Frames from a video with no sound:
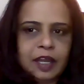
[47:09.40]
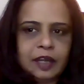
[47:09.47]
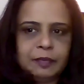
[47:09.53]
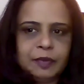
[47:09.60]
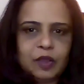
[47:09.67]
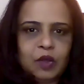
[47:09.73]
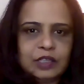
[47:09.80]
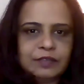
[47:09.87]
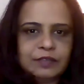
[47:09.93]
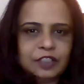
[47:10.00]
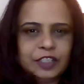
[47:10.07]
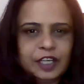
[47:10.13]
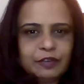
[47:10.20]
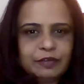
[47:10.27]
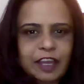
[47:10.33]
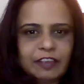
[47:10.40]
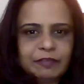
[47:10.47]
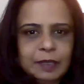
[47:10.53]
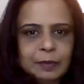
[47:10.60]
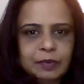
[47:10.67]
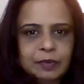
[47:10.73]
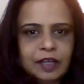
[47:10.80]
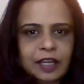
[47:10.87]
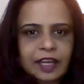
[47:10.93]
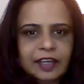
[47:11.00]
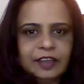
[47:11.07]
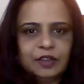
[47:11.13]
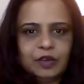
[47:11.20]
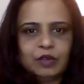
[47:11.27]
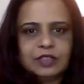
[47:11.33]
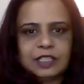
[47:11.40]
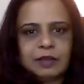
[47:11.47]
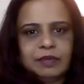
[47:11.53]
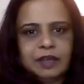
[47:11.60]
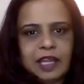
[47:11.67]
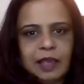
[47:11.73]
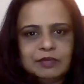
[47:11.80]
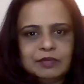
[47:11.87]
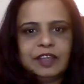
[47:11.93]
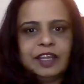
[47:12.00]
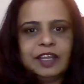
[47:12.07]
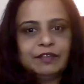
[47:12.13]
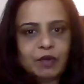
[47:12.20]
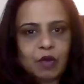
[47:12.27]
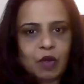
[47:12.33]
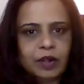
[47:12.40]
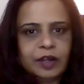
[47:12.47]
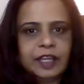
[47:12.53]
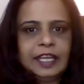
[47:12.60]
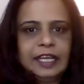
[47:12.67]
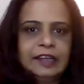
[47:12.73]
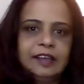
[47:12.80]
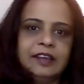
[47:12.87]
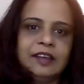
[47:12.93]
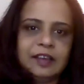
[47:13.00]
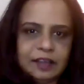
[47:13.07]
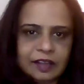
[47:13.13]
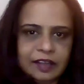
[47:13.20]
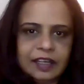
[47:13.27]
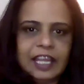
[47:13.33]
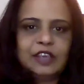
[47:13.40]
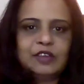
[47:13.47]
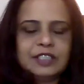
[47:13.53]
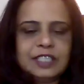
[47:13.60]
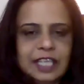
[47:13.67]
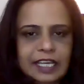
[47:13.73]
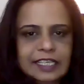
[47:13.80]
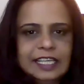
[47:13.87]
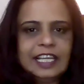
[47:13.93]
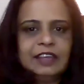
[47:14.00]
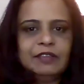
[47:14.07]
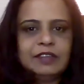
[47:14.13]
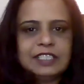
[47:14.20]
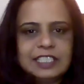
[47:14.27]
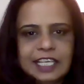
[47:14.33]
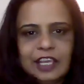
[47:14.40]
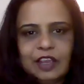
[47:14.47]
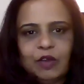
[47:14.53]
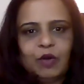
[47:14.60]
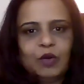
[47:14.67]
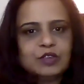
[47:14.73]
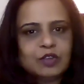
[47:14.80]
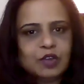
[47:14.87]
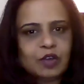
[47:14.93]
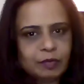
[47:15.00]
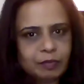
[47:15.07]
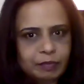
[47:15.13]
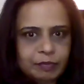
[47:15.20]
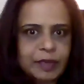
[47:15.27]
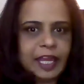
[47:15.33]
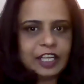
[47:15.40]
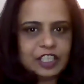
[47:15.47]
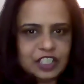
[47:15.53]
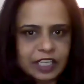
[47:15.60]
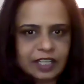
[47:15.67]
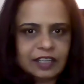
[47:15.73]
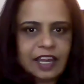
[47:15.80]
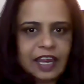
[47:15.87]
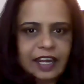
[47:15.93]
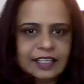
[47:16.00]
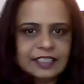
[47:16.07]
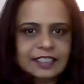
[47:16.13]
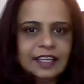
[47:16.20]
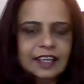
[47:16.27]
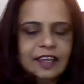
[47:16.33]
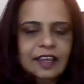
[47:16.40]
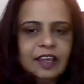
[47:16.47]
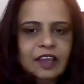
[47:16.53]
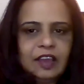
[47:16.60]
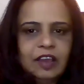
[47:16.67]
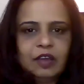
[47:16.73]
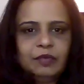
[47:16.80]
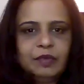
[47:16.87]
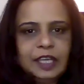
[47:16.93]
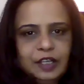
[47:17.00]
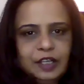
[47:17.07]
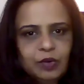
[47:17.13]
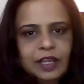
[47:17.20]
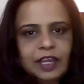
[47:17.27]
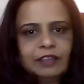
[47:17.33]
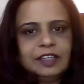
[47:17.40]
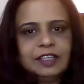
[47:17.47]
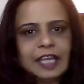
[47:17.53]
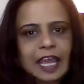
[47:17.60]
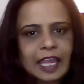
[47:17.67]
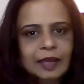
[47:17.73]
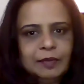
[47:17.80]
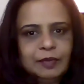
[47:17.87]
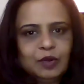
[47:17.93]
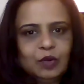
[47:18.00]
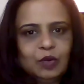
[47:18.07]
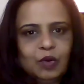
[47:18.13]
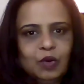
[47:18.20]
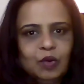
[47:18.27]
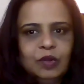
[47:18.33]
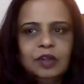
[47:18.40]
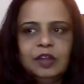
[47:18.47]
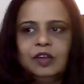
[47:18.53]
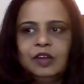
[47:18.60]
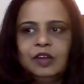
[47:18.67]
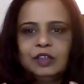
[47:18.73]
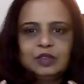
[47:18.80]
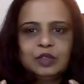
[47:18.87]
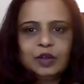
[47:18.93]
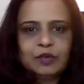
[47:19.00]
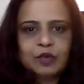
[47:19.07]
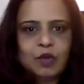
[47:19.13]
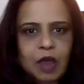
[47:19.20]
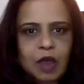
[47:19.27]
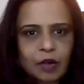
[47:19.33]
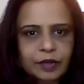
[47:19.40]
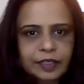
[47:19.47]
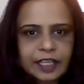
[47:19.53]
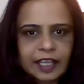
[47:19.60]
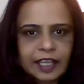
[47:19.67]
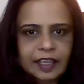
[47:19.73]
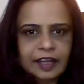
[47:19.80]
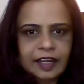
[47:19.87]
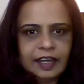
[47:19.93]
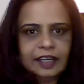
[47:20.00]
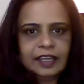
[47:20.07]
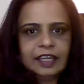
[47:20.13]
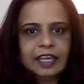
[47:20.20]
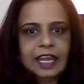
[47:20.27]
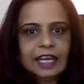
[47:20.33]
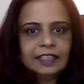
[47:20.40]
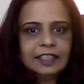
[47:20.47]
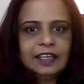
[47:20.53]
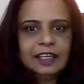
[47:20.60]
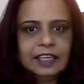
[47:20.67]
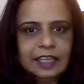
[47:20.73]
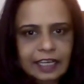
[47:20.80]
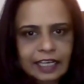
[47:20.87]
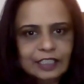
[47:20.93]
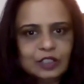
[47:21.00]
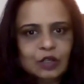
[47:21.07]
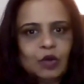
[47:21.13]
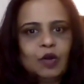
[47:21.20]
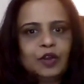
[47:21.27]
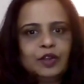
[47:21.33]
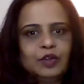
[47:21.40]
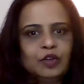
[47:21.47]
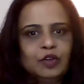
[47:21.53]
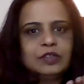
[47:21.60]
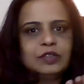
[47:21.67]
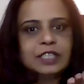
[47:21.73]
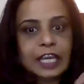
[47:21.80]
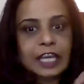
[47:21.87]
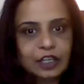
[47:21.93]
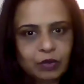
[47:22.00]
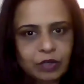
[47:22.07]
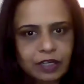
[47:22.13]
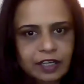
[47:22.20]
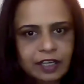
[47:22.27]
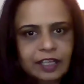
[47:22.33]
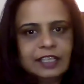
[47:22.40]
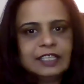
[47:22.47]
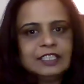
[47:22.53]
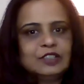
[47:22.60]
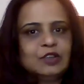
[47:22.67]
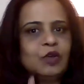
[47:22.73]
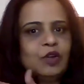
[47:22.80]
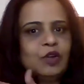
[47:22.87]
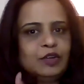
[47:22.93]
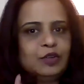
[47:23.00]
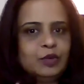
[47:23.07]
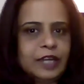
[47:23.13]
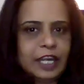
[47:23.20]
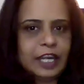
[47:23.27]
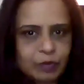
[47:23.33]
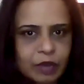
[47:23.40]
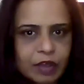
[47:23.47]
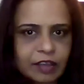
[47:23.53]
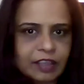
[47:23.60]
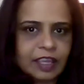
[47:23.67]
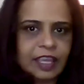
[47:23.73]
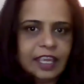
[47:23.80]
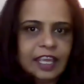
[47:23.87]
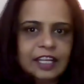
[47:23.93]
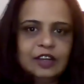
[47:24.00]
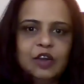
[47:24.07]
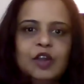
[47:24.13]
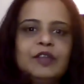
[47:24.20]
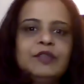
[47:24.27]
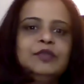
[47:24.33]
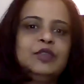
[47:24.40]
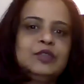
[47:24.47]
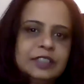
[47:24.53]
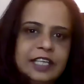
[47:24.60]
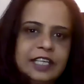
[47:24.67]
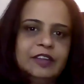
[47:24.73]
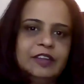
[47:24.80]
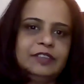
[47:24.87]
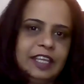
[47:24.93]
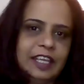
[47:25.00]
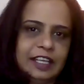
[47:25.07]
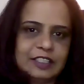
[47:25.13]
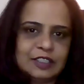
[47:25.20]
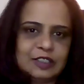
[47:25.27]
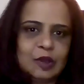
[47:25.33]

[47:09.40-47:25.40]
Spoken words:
But because we're 3 to 5 people, and sometimes we're involved in, like you're saying, dealing with CEOs or managing clients, we don't have the time to sort of go out there and get the leads, or schedule a list or do networking and a lot of those kind of things.